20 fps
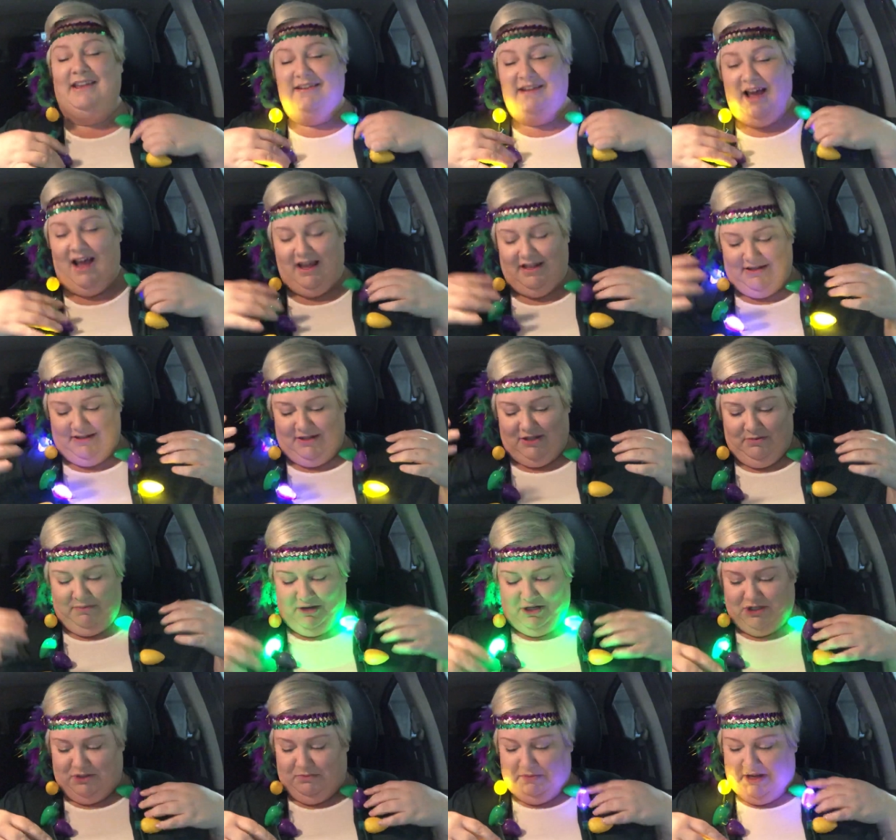Not so
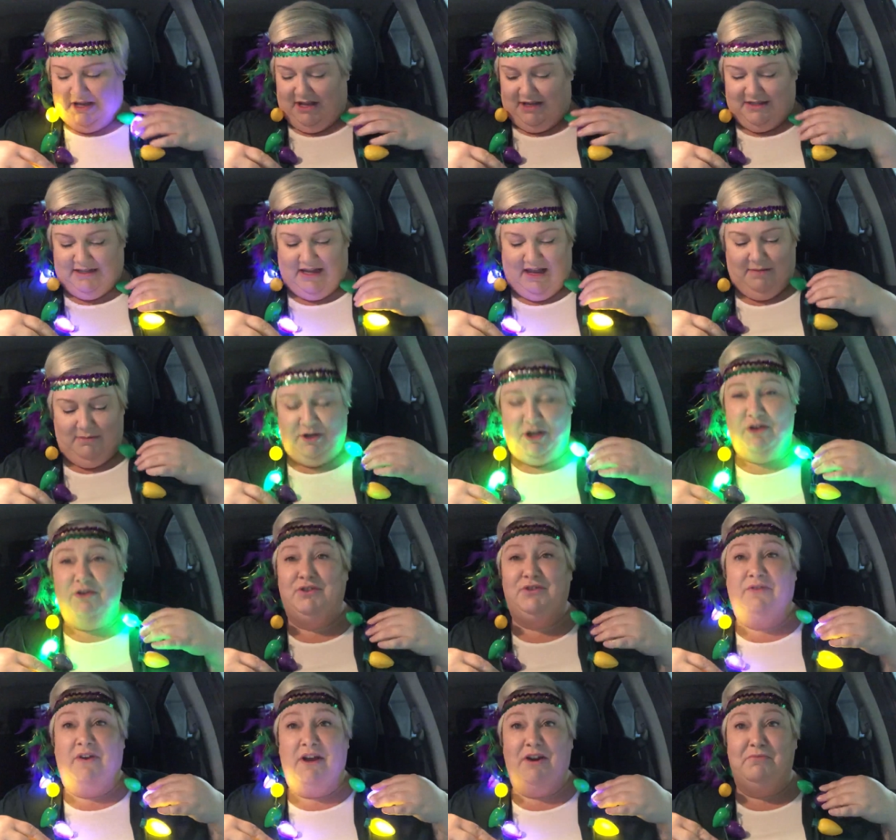much because I'm a
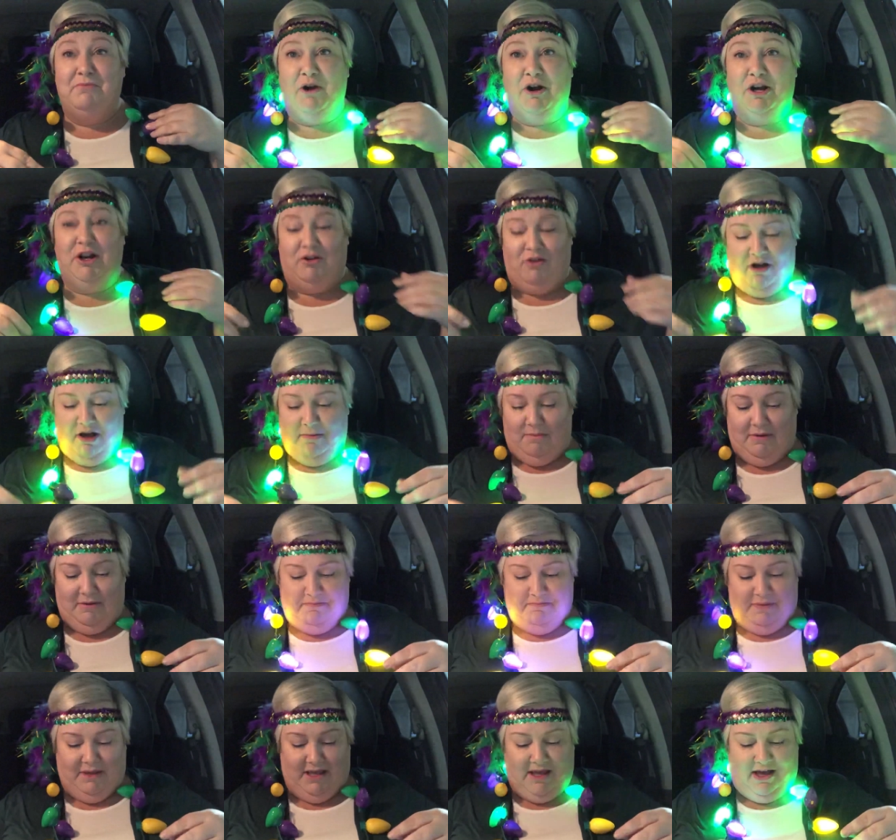huge fan of Mardi Gras,
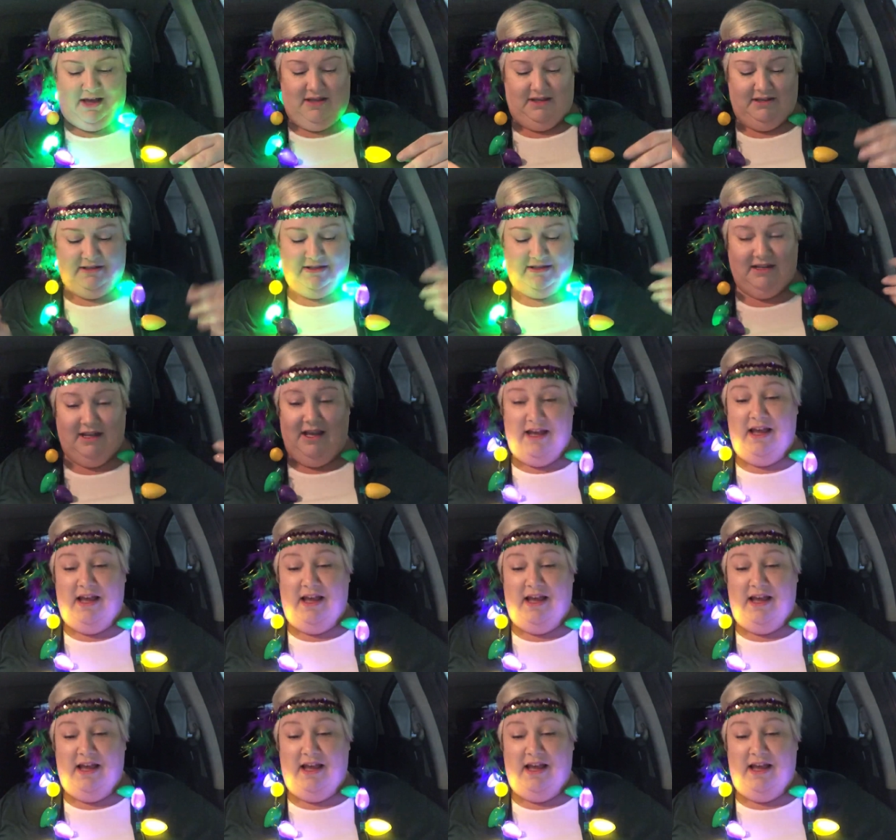but because